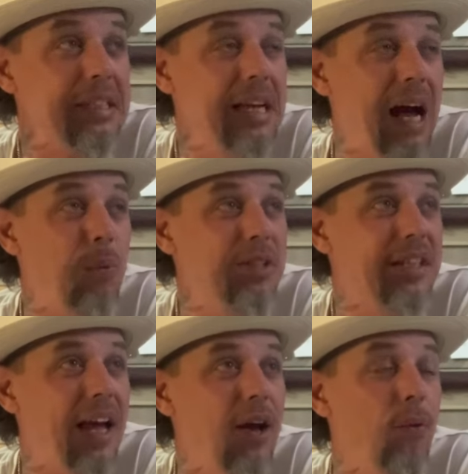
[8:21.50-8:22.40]
I was
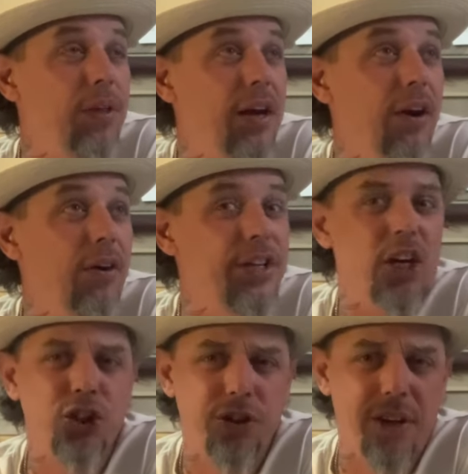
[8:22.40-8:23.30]
down there
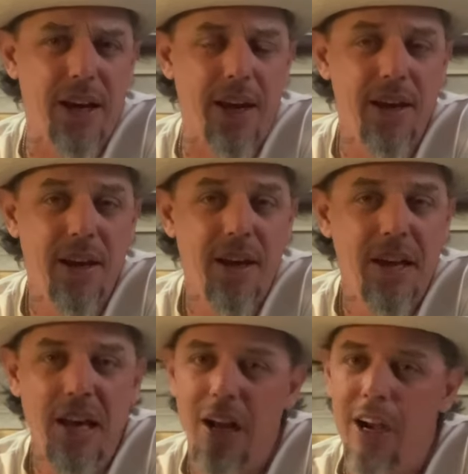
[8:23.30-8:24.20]
yesterday.
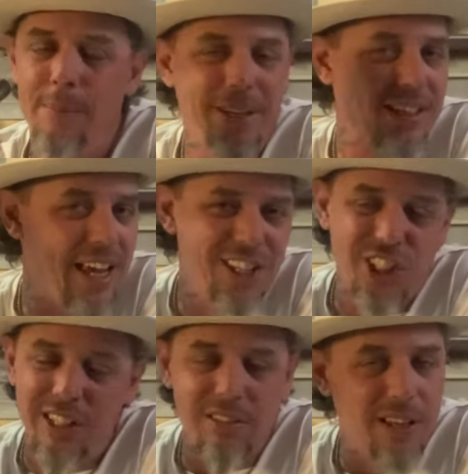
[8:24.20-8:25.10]
Didn't catch
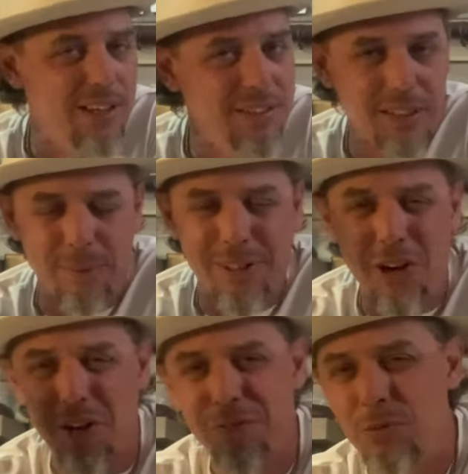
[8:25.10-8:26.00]
anything. I've
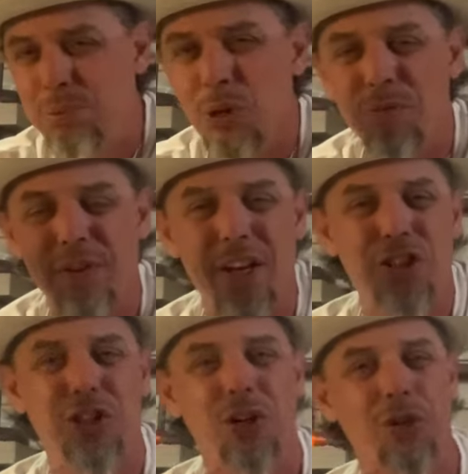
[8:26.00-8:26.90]
caught a few
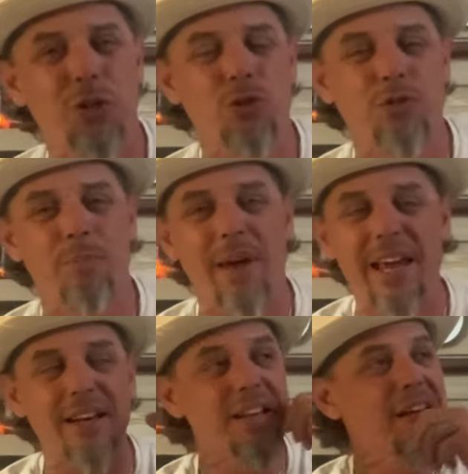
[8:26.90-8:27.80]
bluefish, to use for
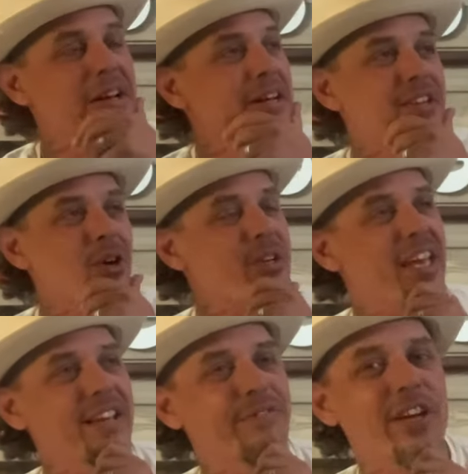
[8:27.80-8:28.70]
bait. No
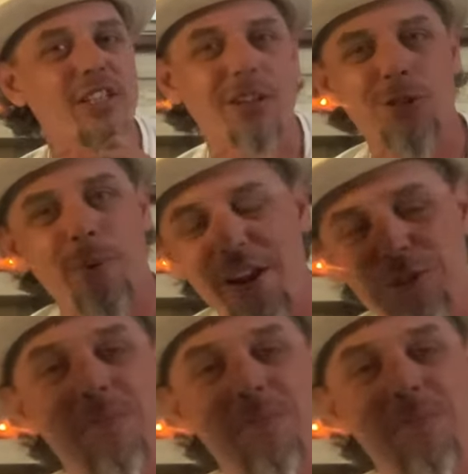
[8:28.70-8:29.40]
kingfish, no Spanish